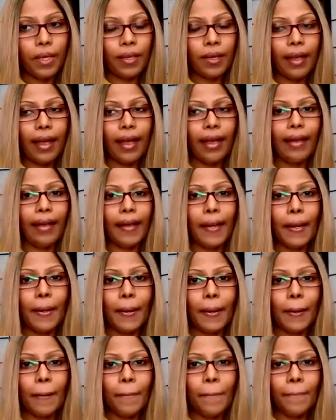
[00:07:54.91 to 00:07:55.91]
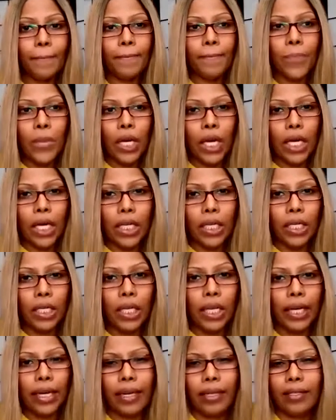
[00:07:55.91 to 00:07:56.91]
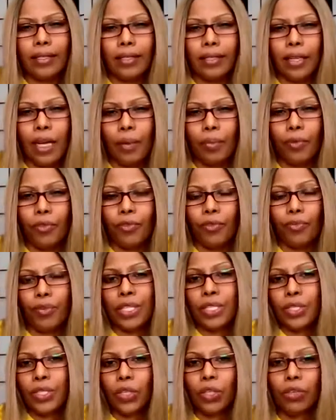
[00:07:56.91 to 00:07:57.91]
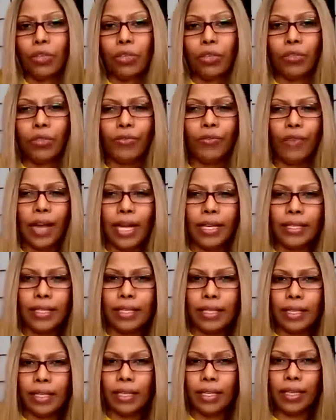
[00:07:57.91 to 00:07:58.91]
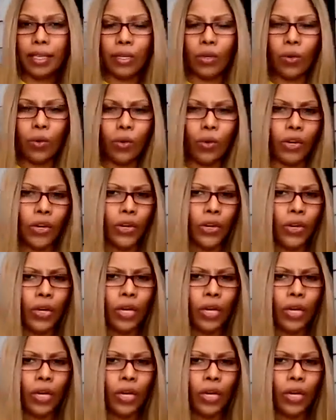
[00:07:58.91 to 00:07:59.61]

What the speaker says: and I guess a type of mystical fantasy or